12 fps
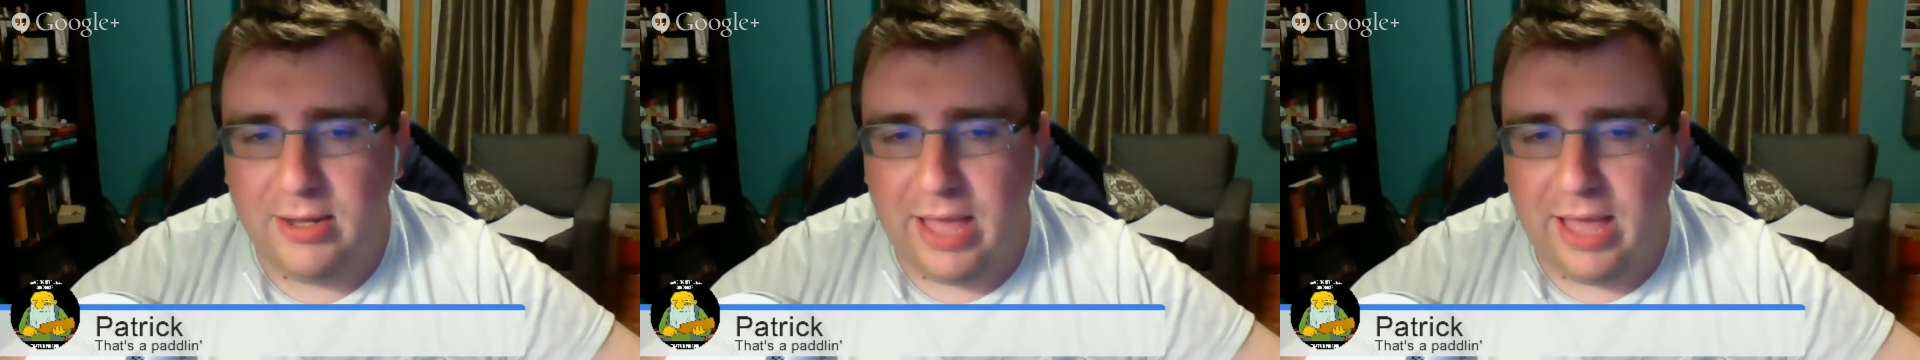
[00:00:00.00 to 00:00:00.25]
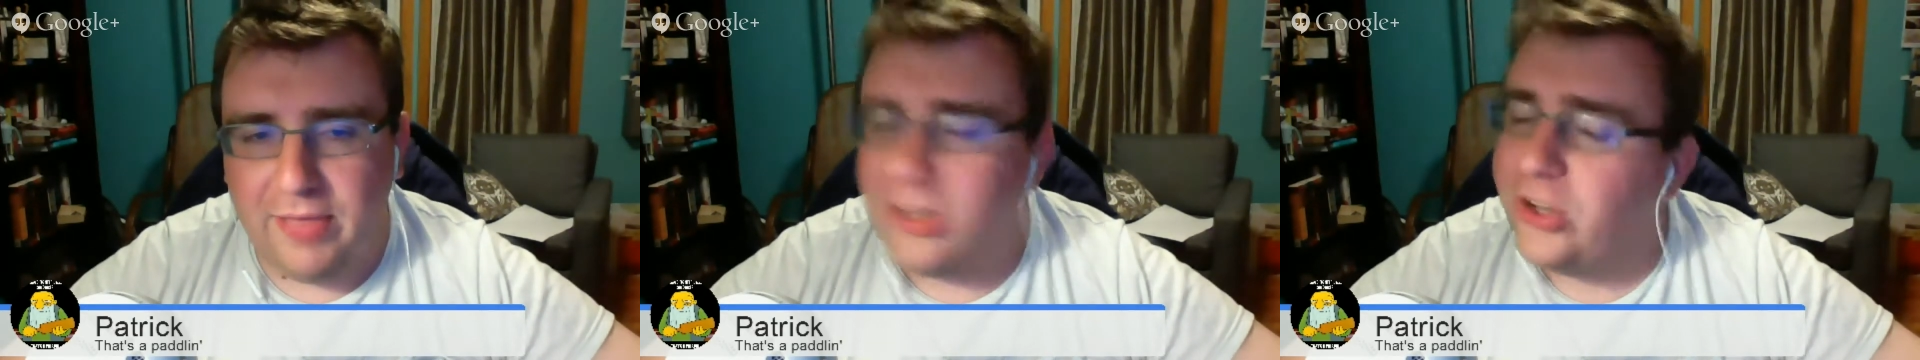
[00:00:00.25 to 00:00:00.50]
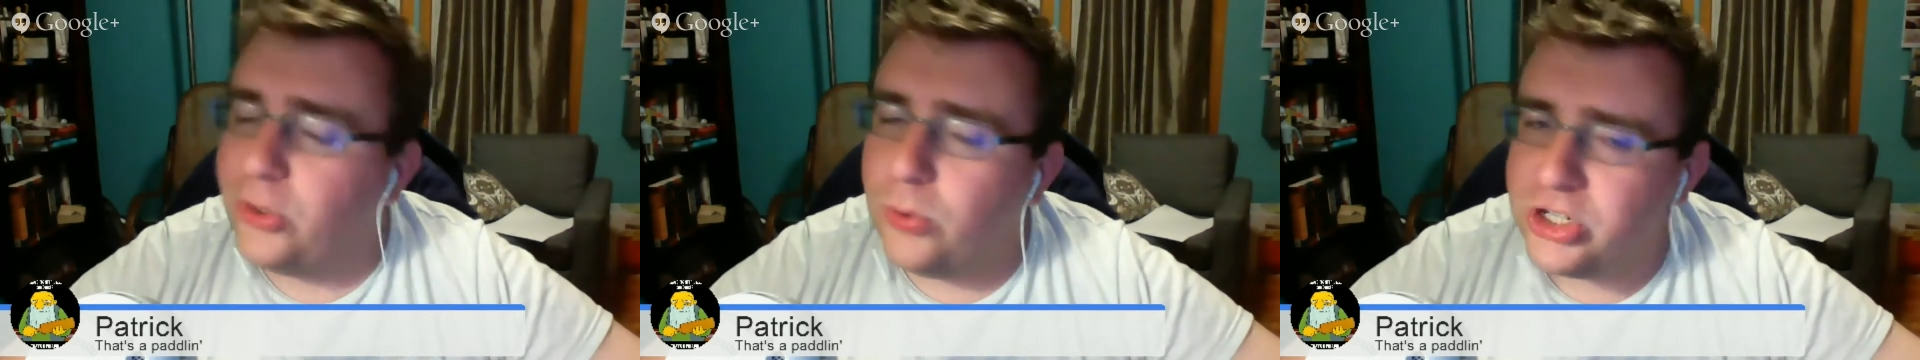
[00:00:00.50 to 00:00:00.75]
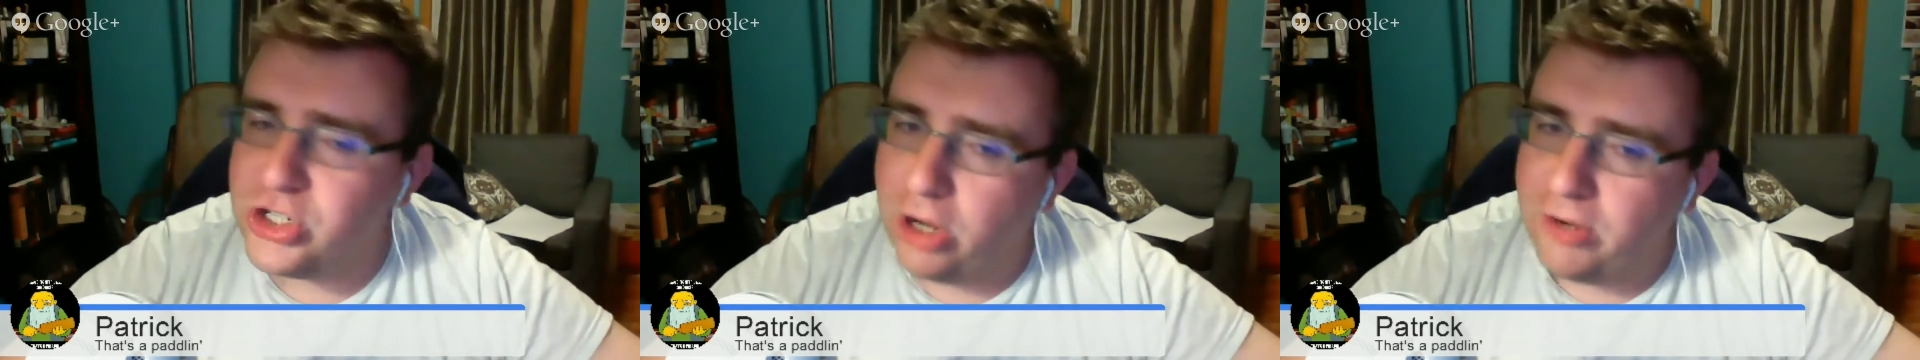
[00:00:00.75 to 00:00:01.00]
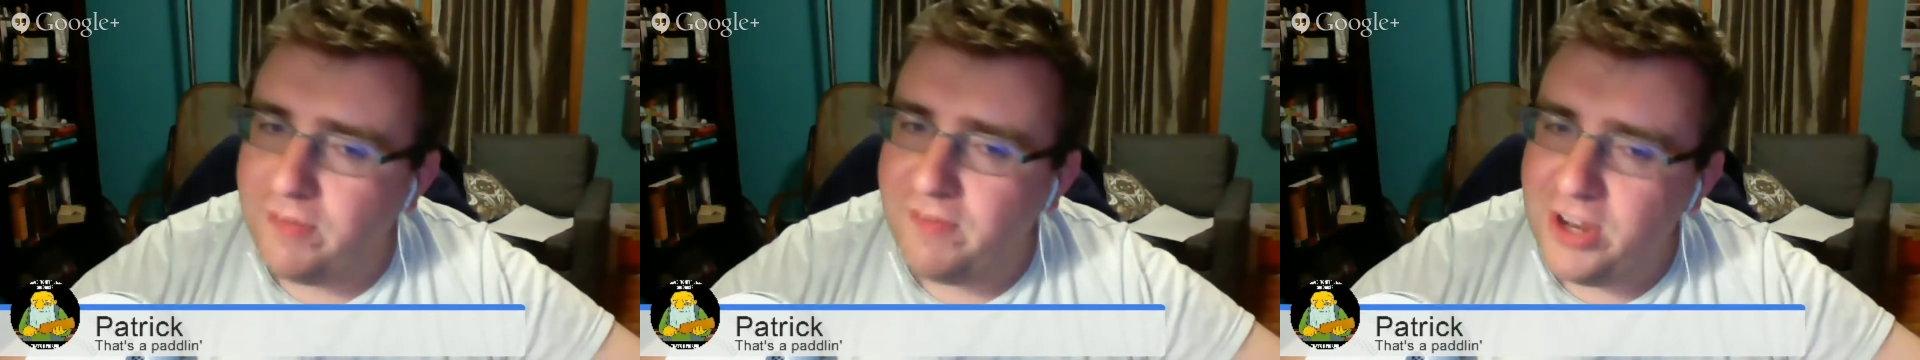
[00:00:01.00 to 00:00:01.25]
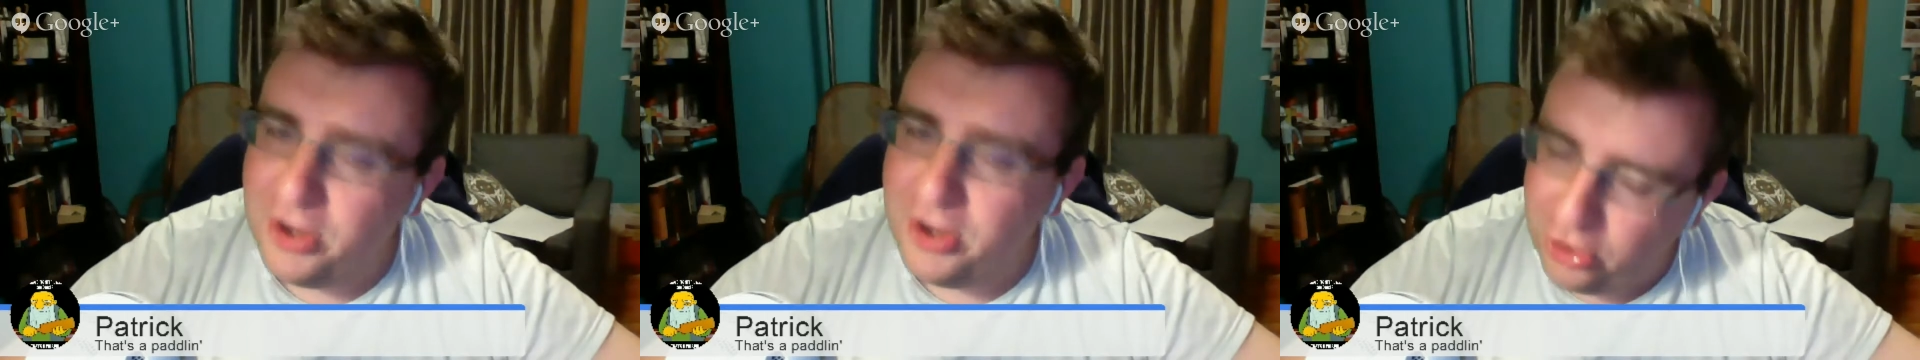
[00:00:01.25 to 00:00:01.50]
and then do a shot of
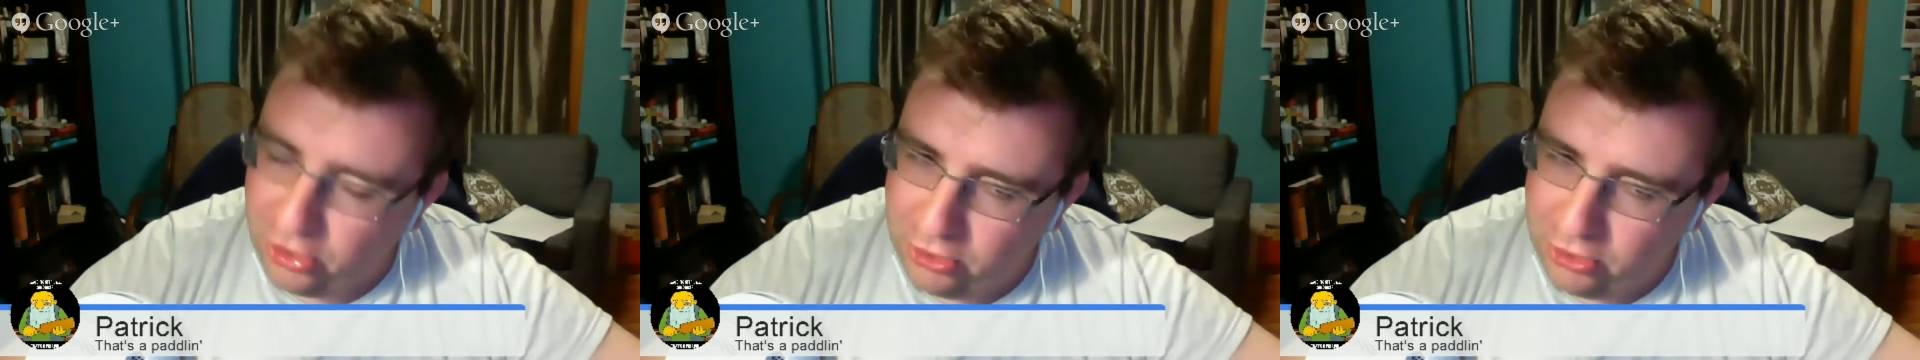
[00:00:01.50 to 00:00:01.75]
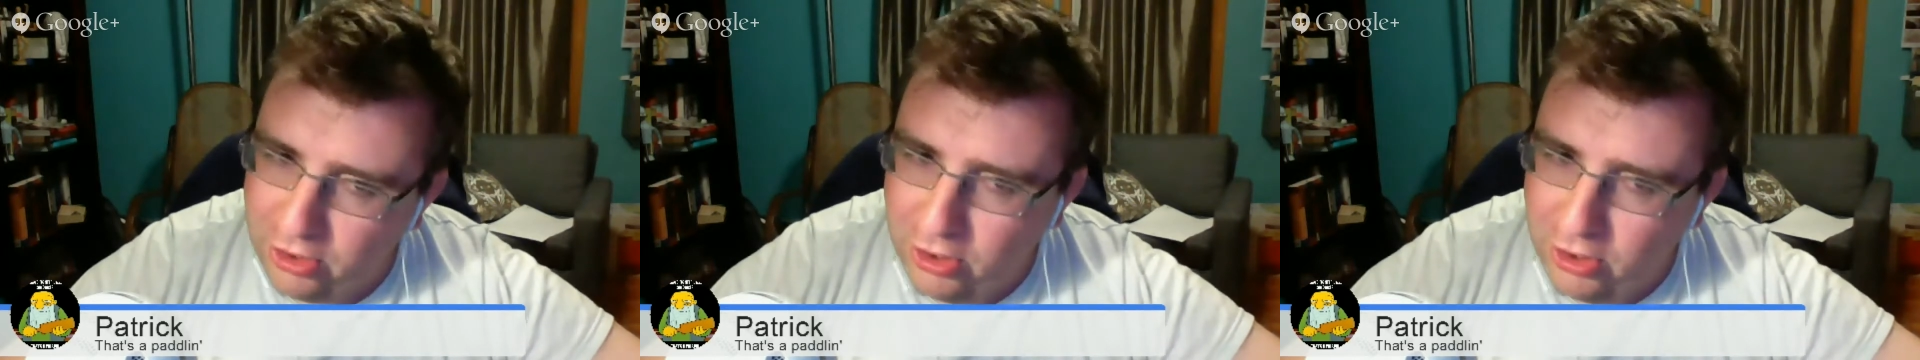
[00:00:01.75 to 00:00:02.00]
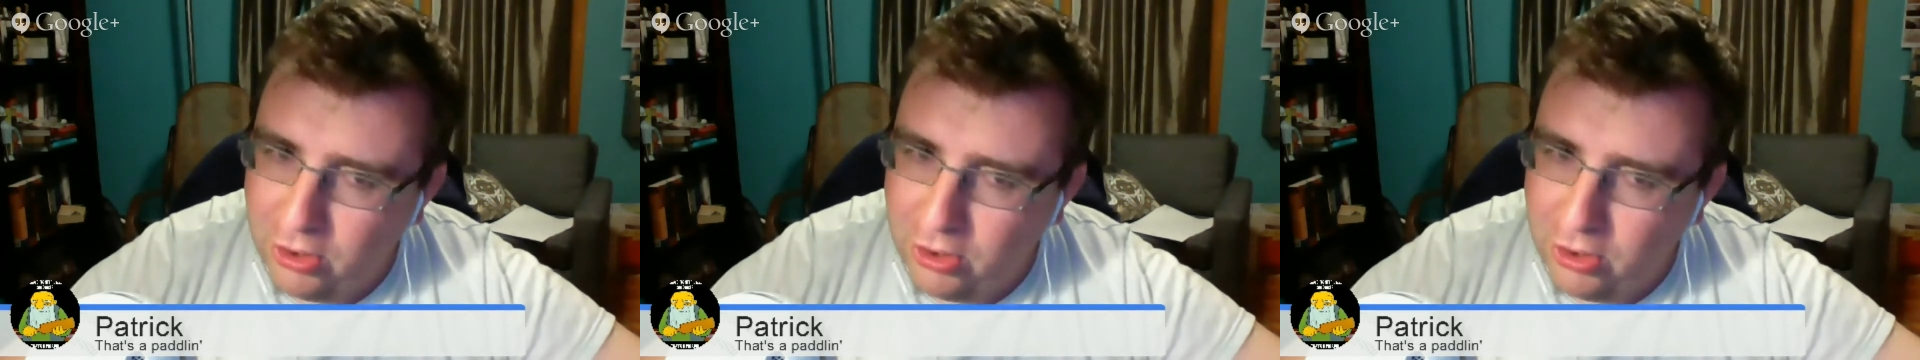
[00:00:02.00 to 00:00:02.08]
vinegar,